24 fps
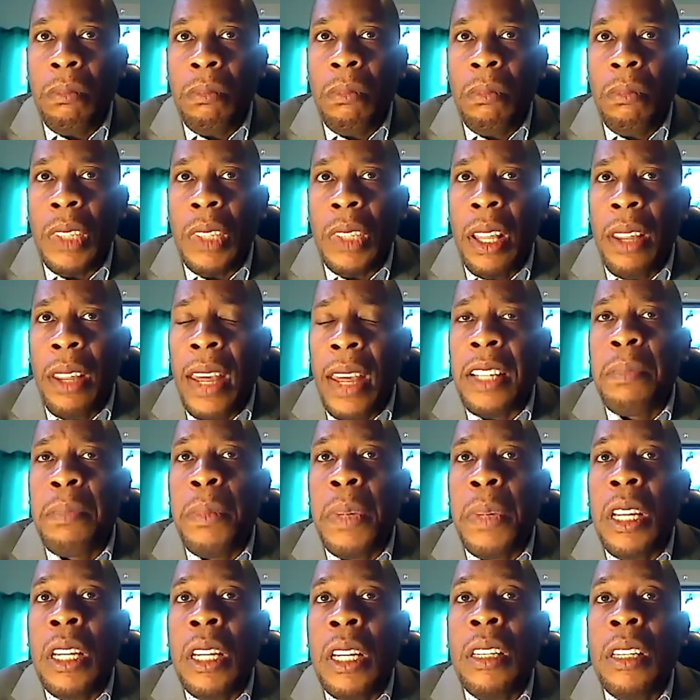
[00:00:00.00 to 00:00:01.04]
And that
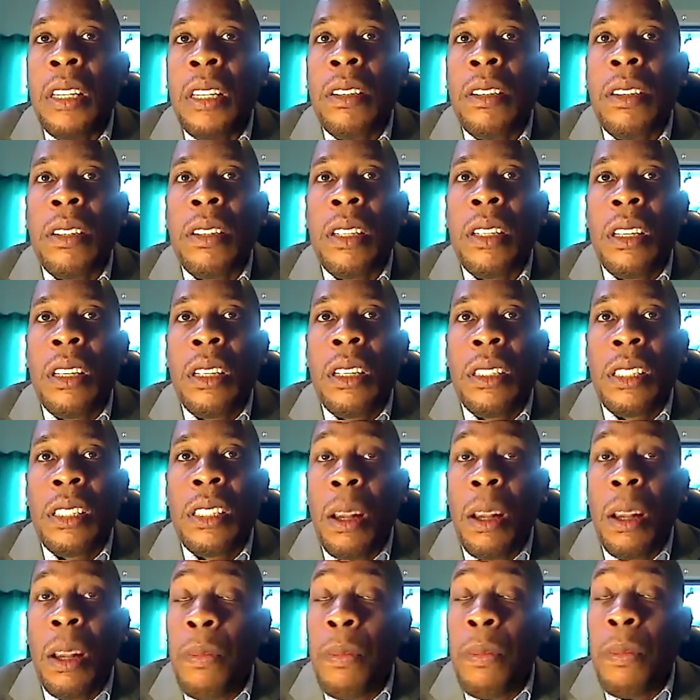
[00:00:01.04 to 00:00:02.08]
means
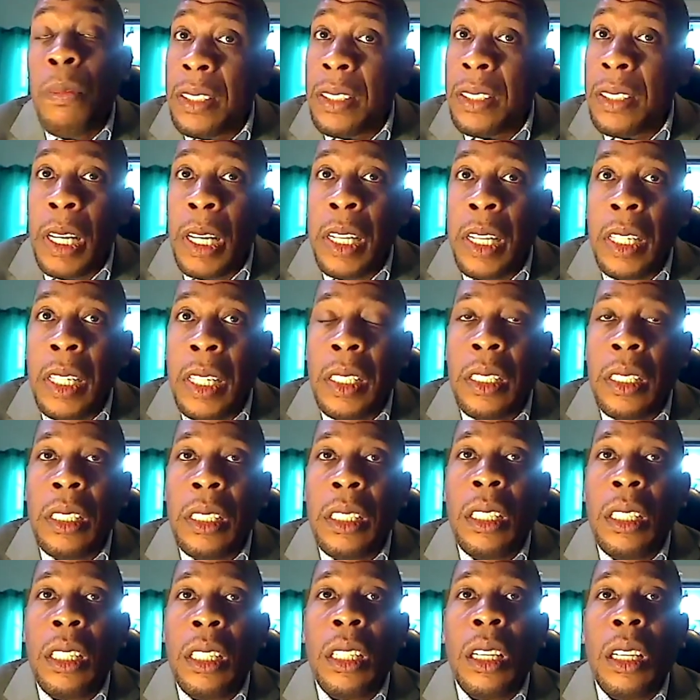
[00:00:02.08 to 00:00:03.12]
some flexibility,
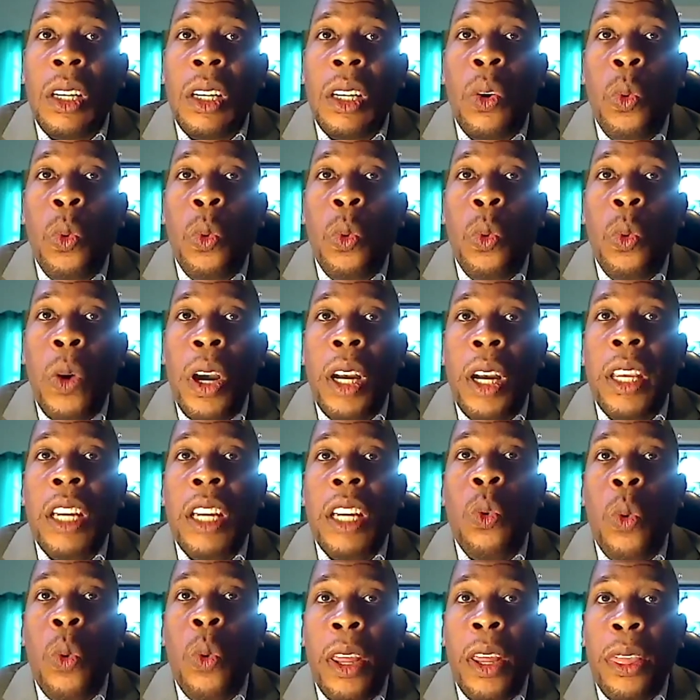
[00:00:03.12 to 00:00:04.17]

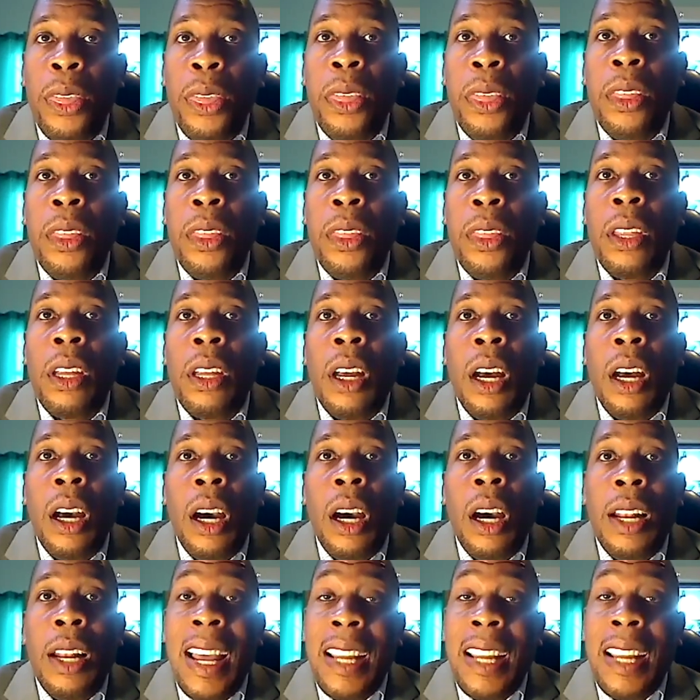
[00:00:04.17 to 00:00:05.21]
working with
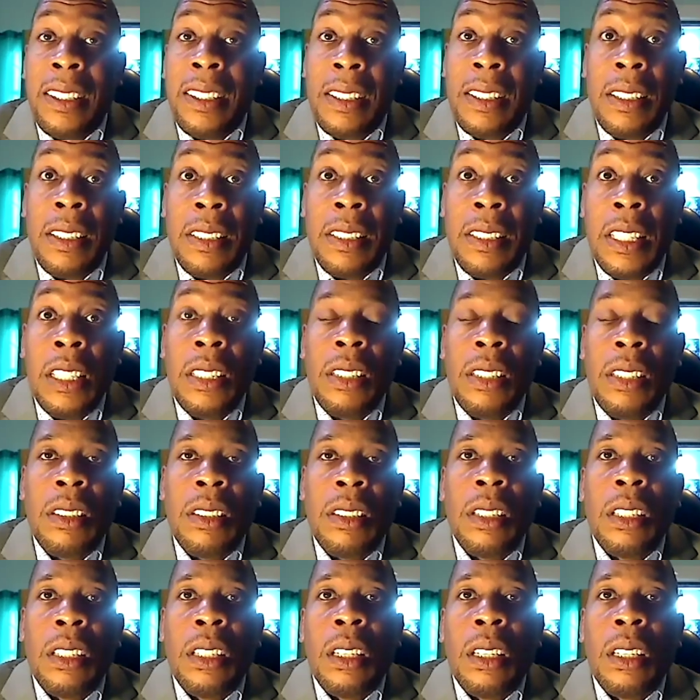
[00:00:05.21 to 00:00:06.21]
uh, licensees.